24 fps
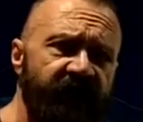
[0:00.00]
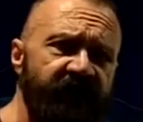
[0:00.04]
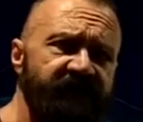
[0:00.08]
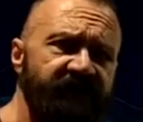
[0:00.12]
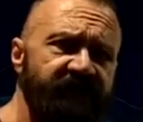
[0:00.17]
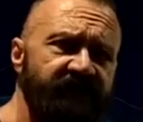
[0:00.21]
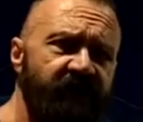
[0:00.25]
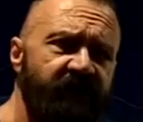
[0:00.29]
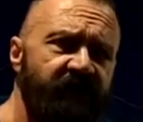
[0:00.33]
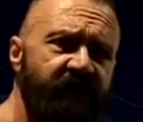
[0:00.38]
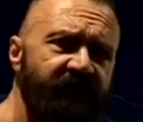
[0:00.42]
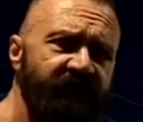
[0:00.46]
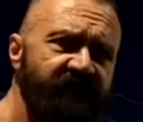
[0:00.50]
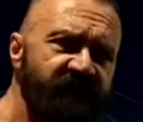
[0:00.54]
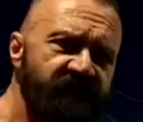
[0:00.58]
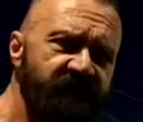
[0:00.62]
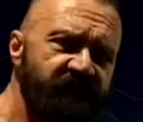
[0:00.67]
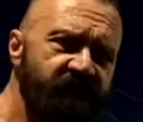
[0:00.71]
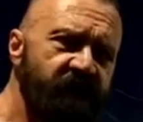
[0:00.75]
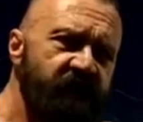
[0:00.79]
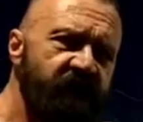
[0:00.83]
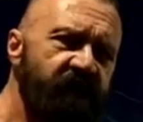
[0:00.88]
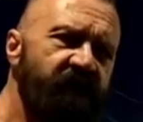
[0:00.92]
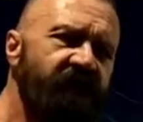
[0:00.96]
So I
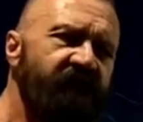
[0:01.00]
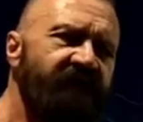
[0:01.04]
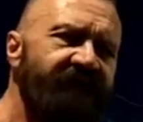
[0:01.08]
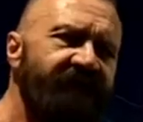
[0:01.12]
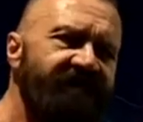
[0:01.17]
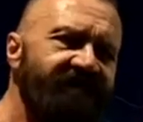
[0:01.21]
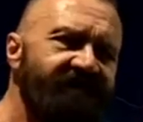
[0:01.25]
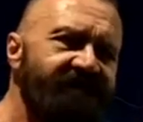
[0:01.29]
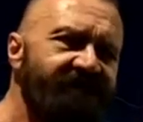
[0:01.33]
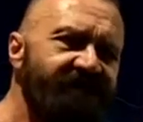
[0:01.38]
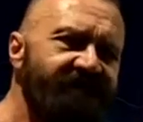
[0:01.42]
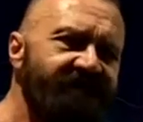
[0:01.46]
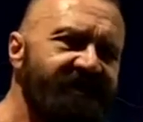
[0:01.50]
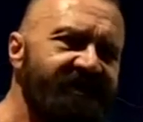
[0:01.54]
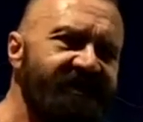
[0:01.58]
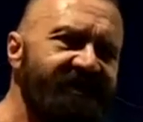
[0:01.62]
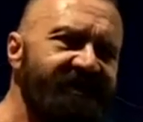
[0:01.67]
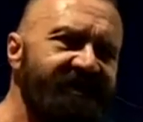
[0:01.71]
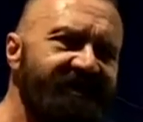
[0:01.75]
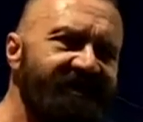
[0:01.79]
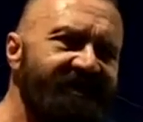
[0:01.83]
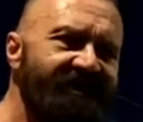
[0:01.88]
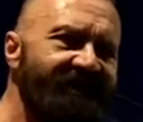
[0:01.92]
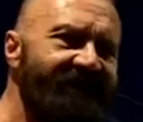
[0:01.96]
just want to plant some
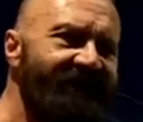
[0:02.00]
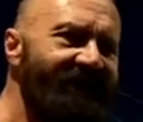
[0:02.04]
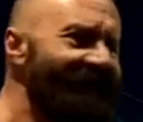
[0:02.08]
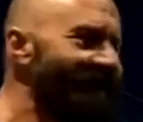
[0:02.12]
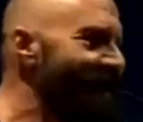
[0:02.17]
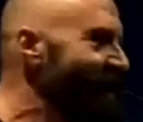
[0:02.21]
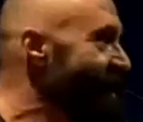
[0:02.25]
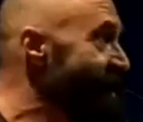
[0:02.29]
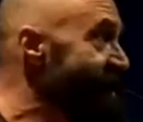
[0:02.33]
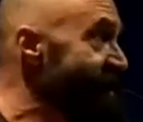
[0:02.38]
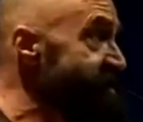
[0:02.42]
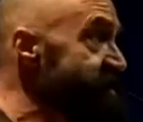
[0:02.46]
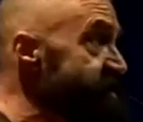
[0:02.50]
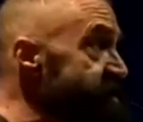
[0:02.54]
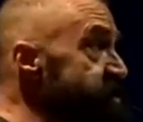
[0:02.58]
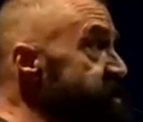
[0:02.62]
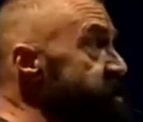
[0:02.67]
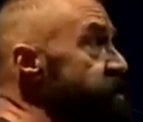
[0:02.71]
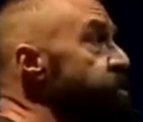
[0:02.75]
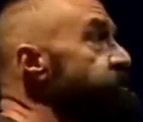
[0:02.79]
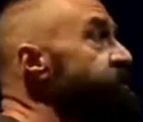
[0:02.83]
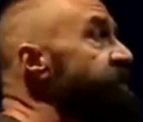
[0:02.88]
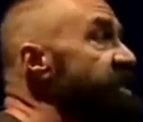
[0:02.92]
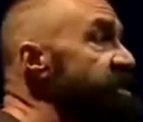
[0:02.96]
seeds that this is
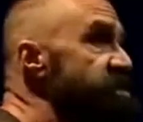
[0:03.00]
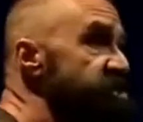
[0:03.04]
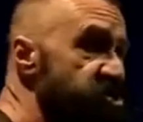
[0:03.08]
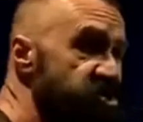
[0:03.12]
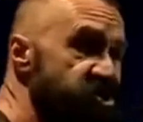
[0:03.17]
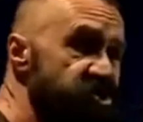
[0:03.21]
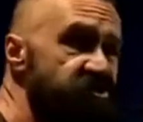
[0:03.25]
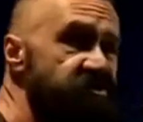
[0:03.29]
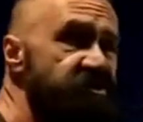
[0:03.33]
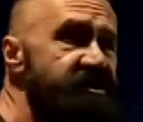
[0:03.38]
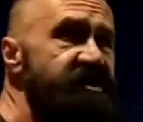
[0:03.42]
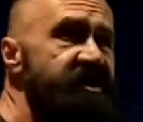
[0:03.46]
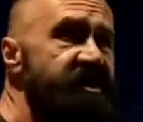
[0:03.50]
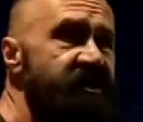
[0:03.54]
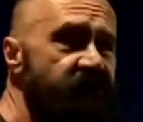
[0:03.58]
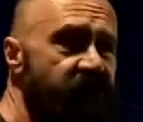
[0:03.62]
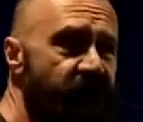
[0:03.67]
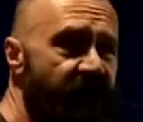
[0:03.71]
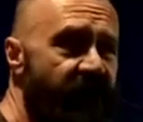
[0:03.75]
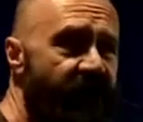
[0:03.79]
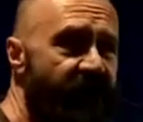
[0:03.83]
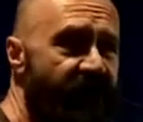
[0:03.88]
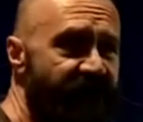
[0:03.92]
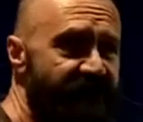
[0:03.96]
going to be a juicy
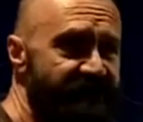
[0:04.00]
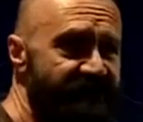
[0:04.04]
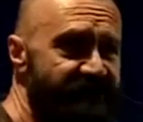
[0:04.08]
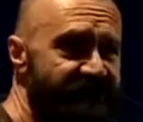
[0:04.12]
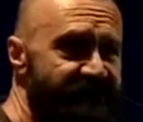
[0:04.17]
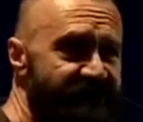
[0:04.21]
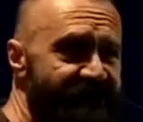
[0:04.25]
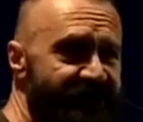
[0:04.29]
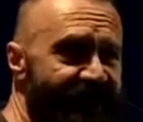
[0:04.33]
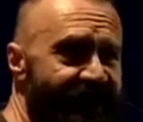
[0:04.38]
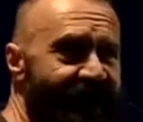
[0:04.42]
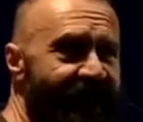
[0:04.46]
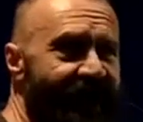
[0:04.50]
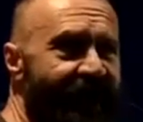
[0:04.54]
class.